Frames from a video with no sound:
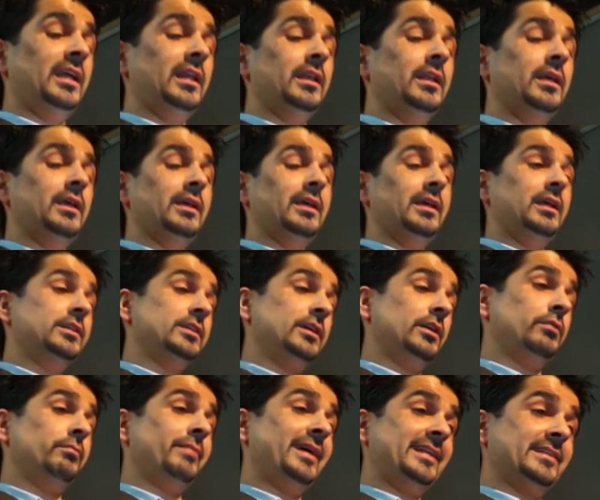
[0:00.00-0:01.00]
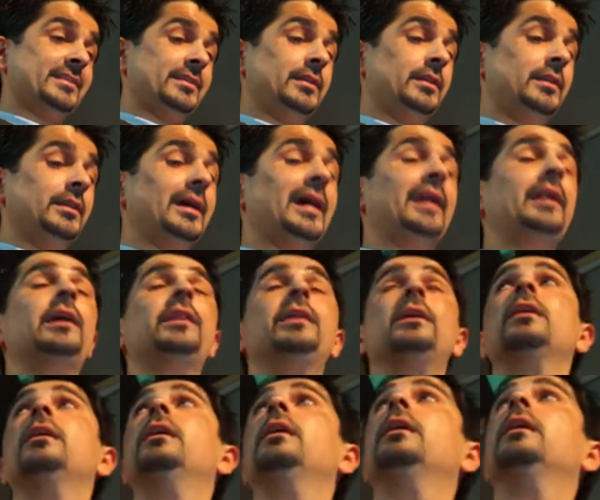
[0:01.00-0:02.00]
in internal medicine and
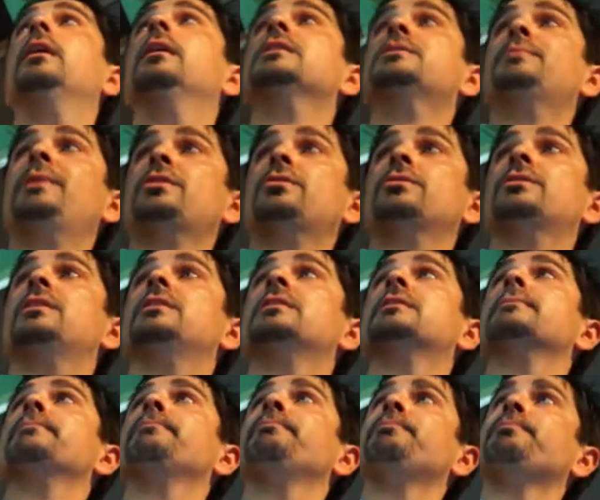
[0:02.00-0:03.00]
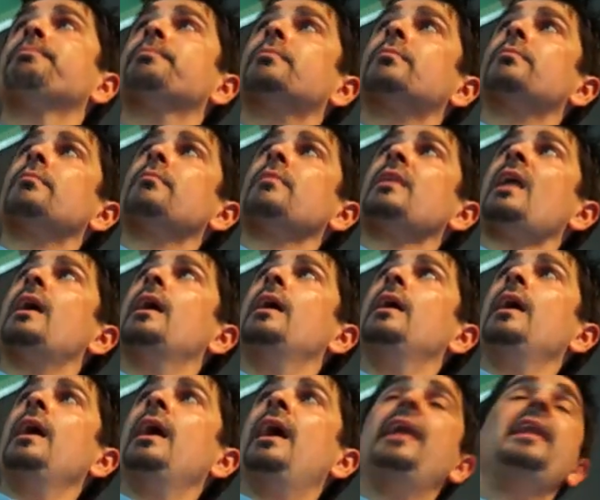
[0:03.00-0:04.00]
other specialties.
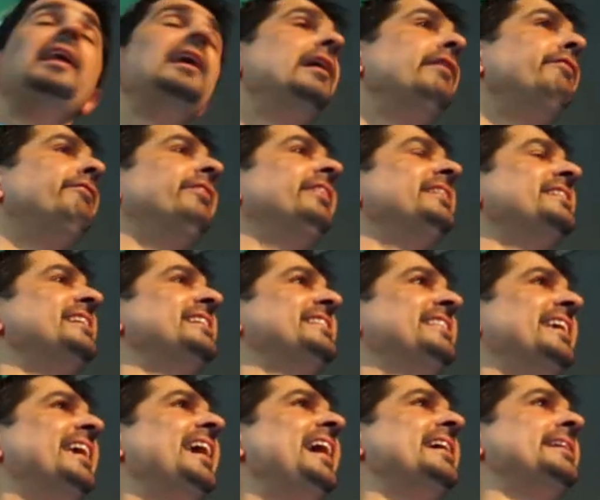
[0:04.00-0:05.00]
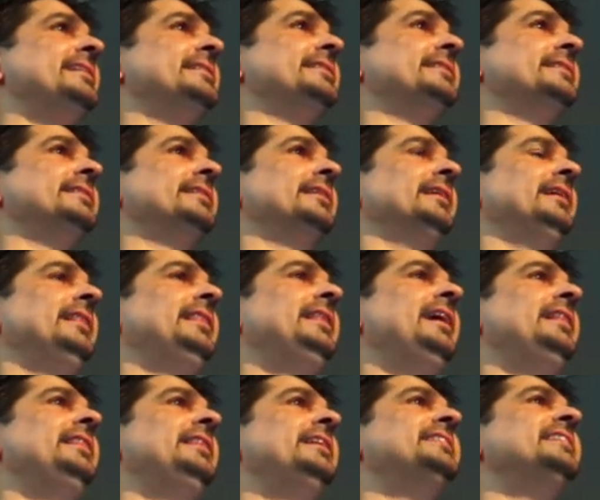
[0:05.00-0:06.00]
And if this is the case,
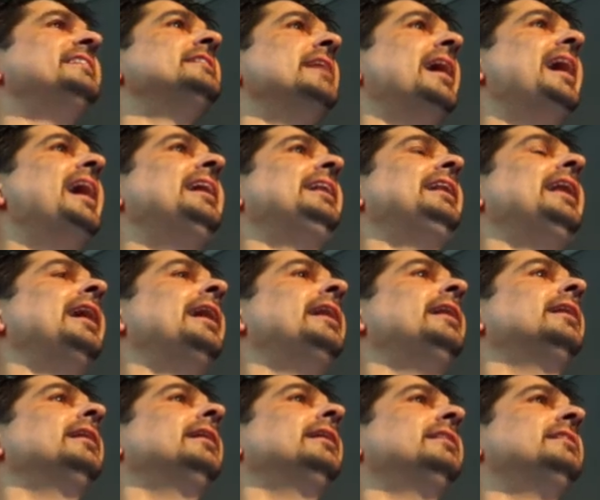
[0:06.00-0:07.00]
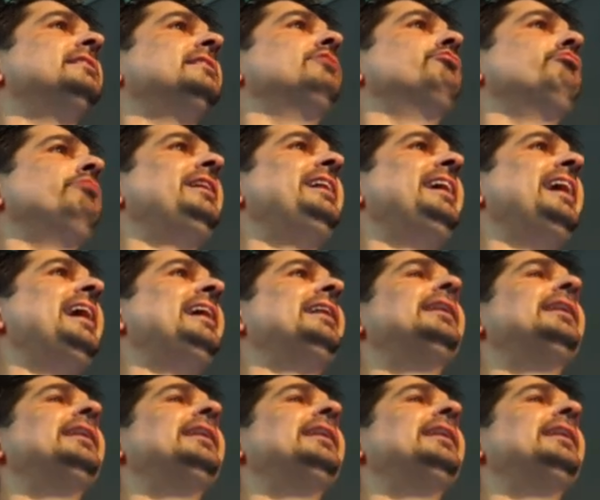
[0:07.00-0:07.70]
then this is a headline. This is really a